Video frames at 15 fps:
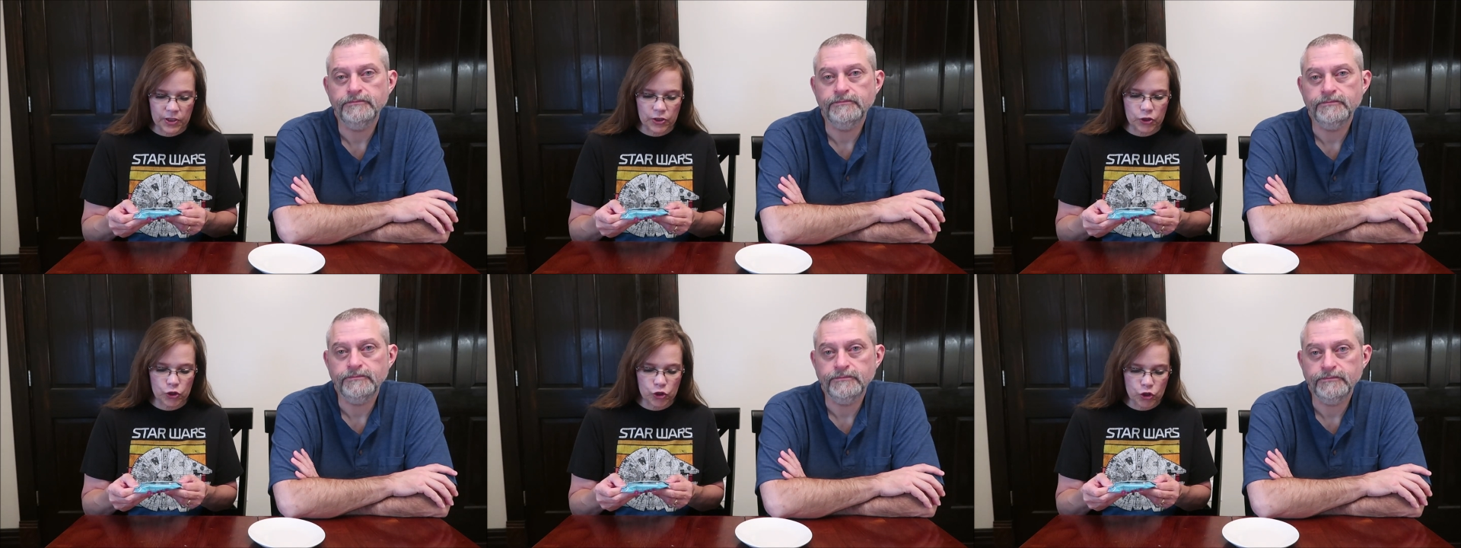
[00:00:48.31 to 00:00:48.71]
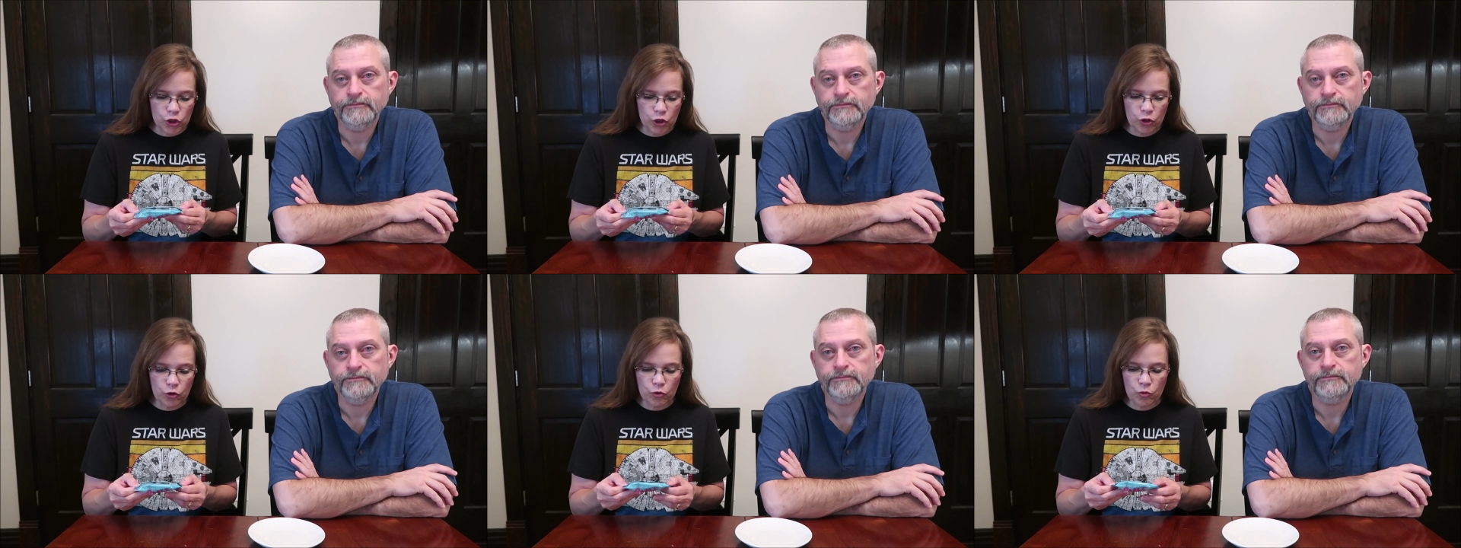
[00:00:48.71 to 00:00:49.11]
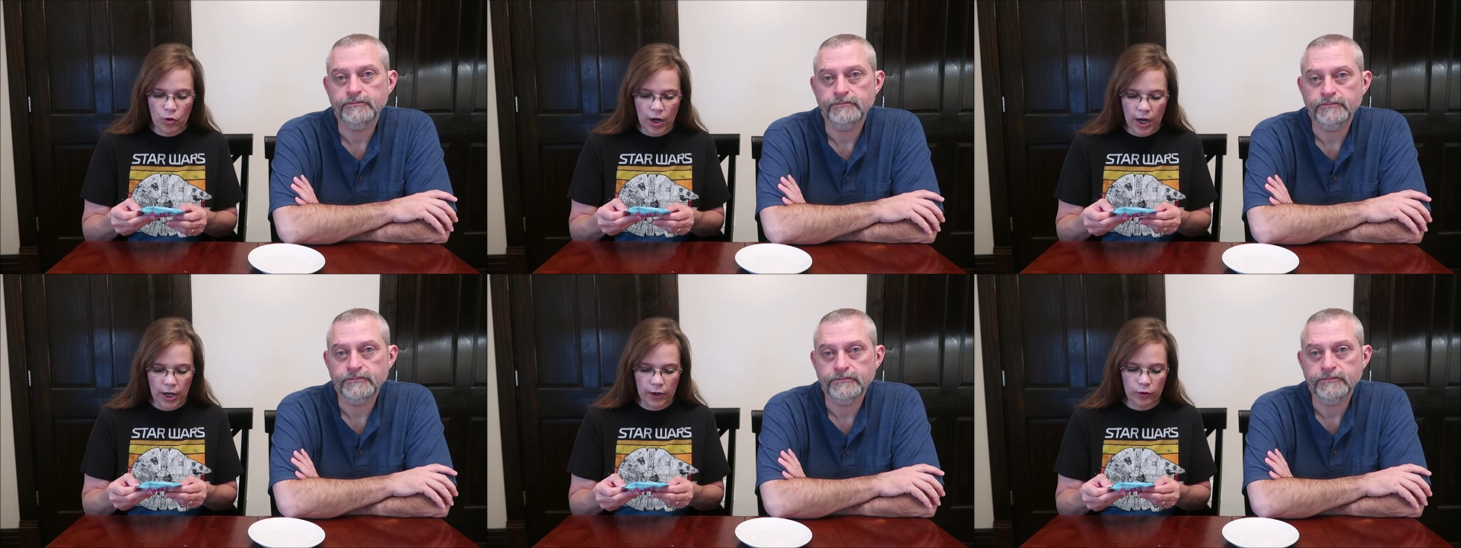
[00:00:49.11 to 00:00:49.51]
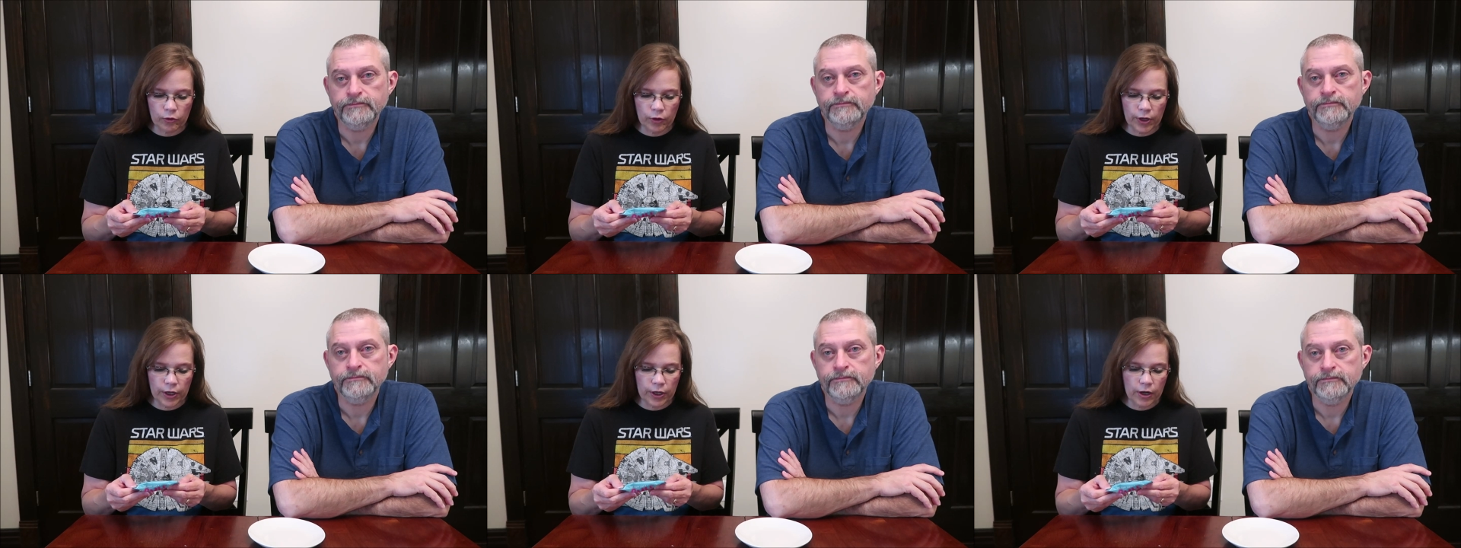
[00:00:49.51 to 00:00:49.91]
Speaker 1: is
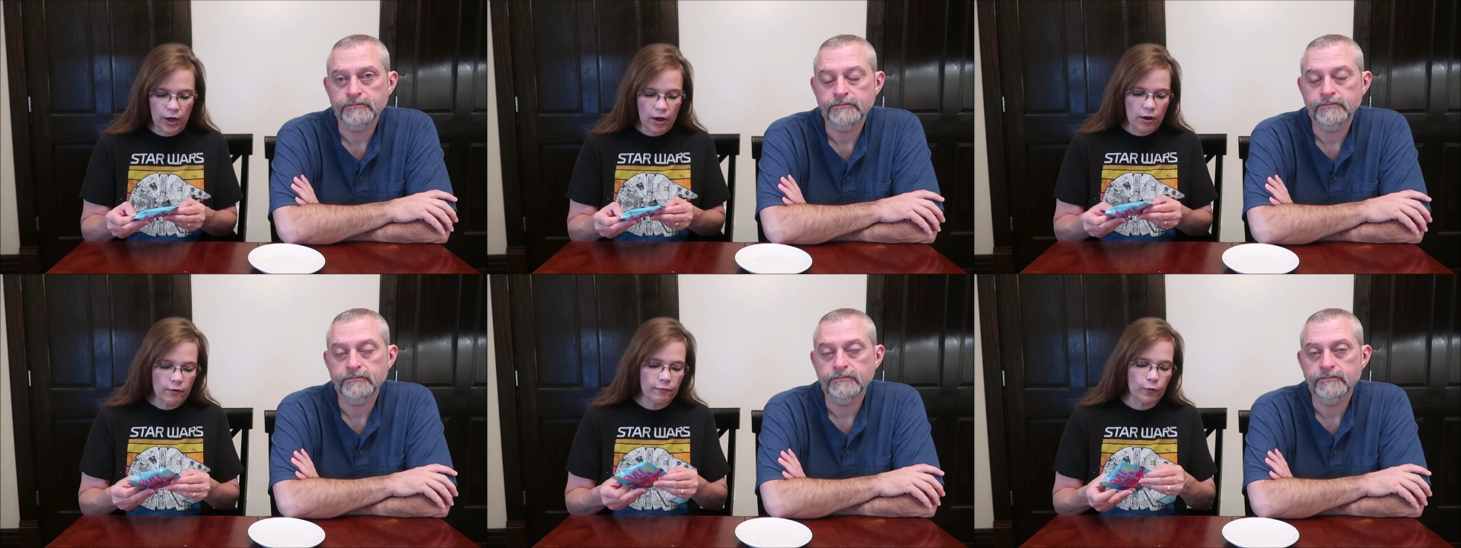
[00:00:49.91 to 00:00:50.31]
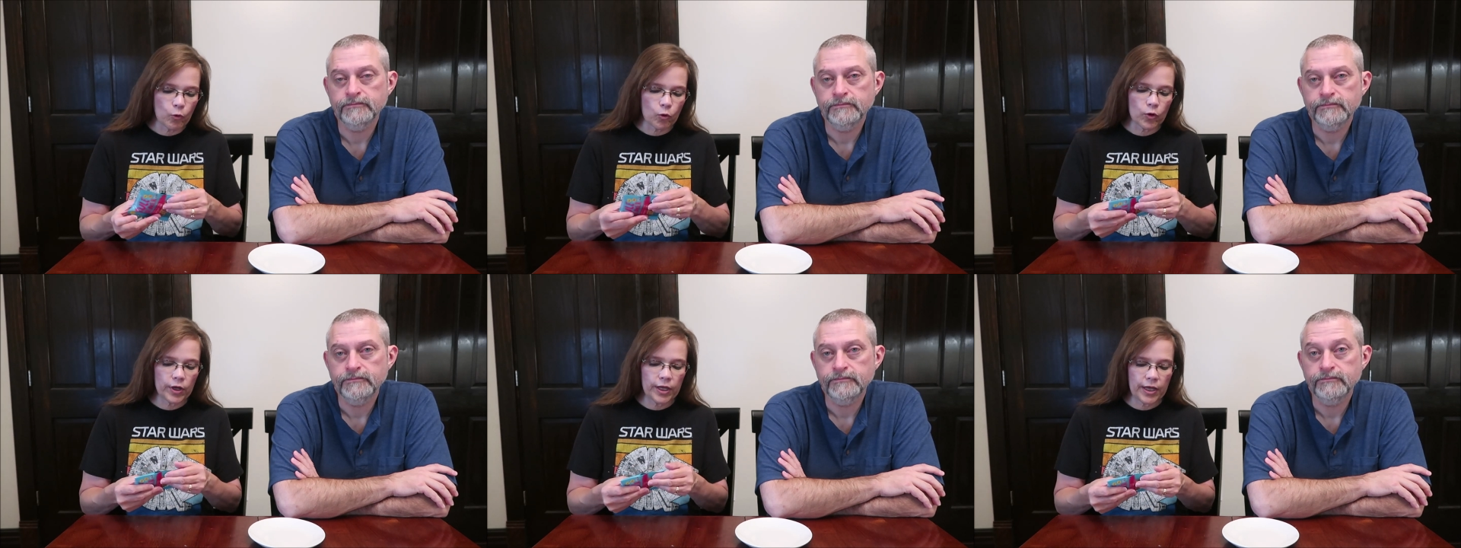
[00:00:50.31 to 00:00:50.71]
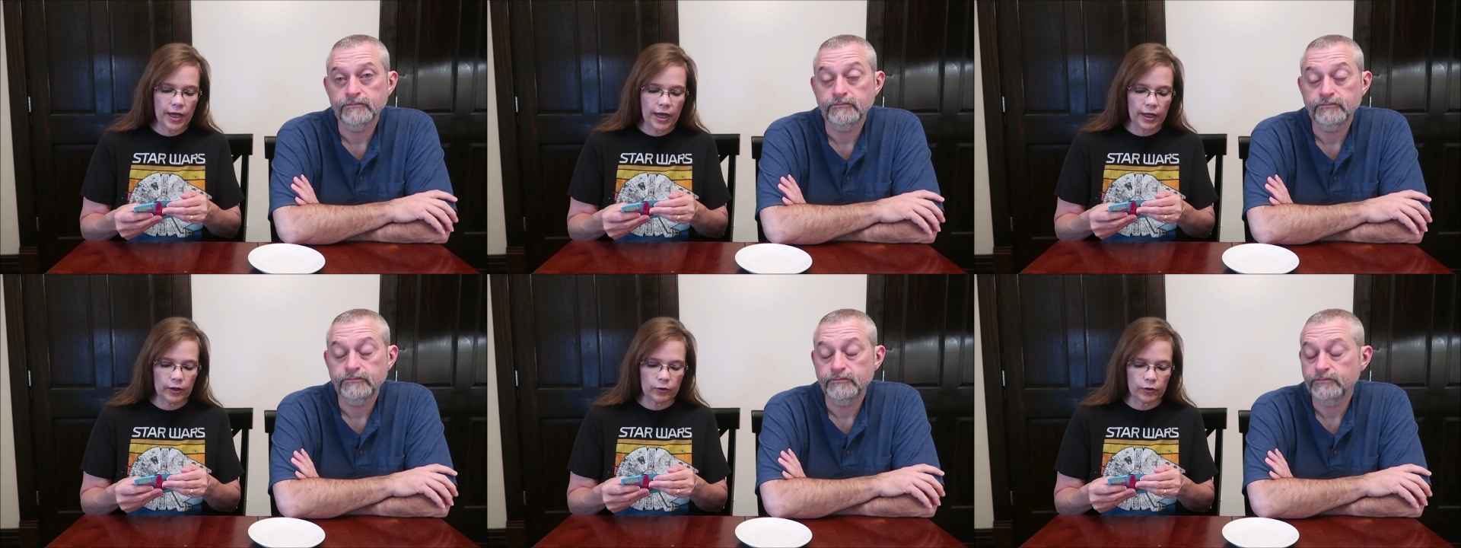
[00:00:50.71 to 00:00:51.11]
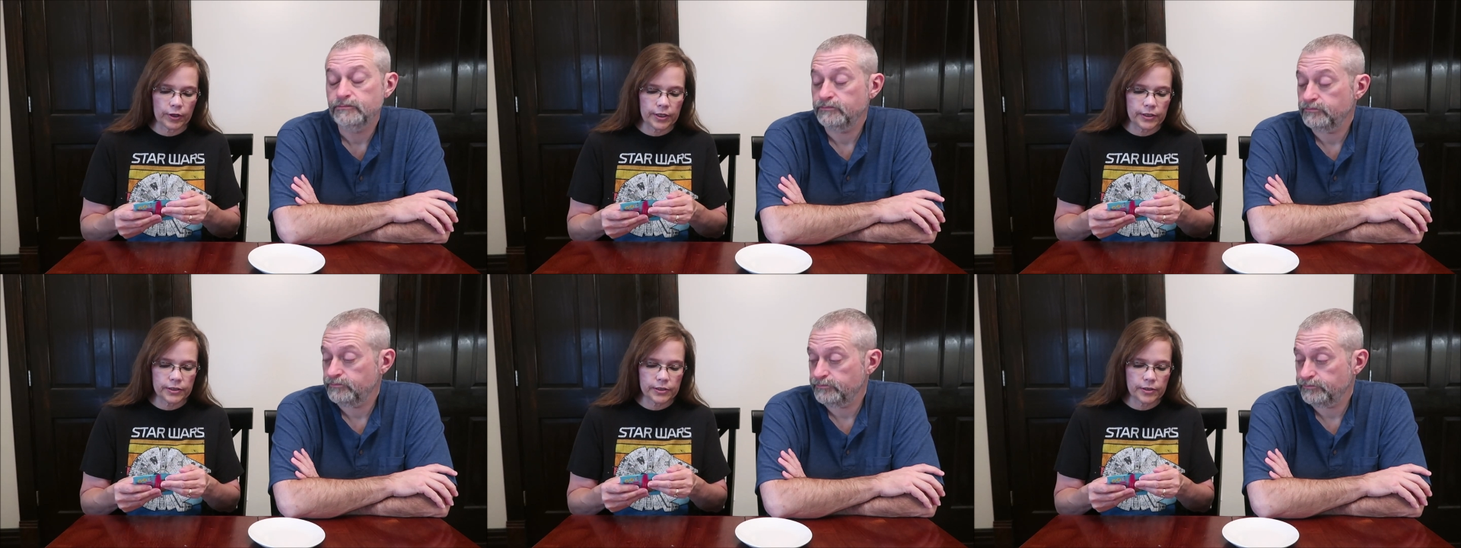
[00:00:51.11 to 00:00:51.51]
240
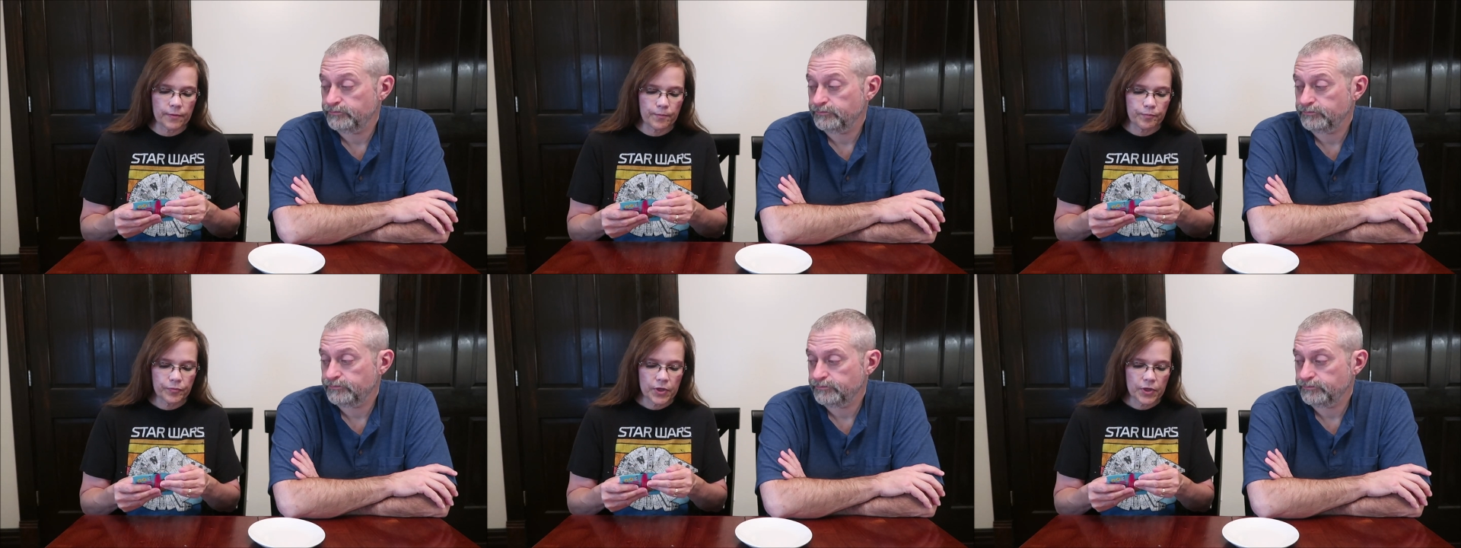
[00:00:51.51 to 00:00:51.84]
calories.